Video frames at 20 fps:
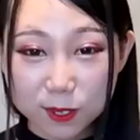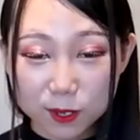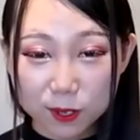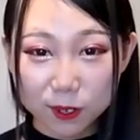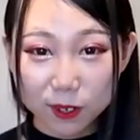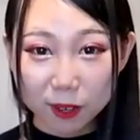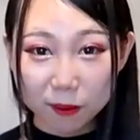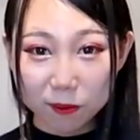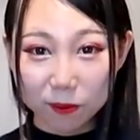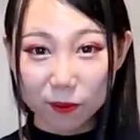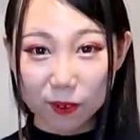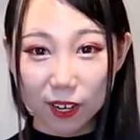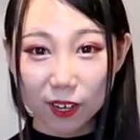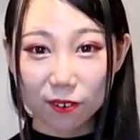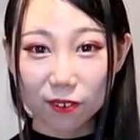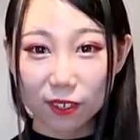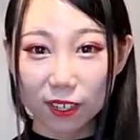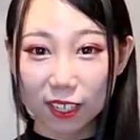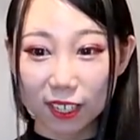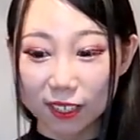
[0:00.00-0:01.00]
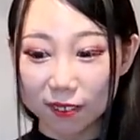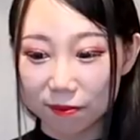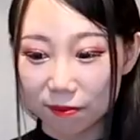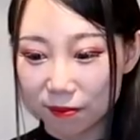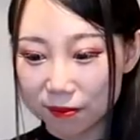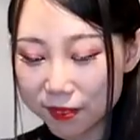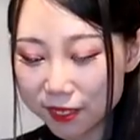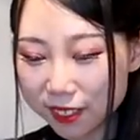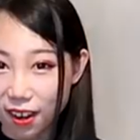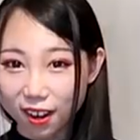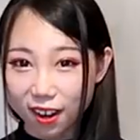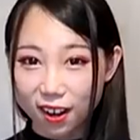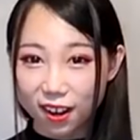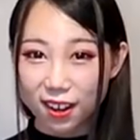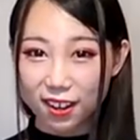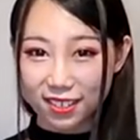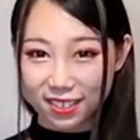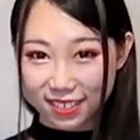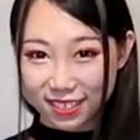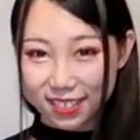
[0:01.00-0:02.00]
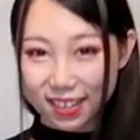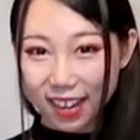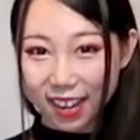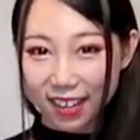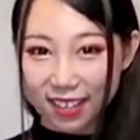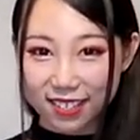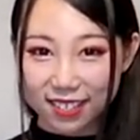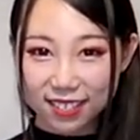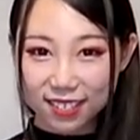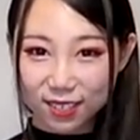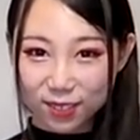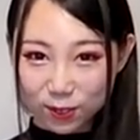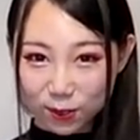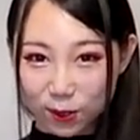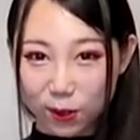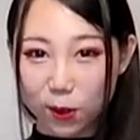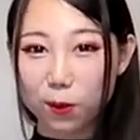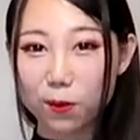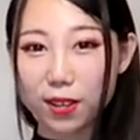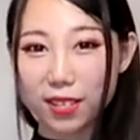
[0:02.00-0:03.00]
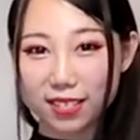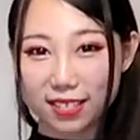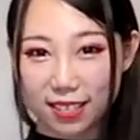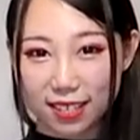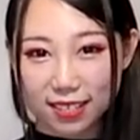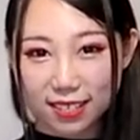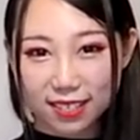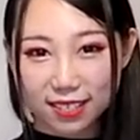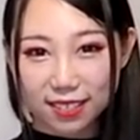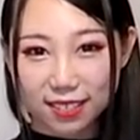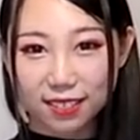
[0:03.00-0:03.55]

So I'm wearing hard tights to go with this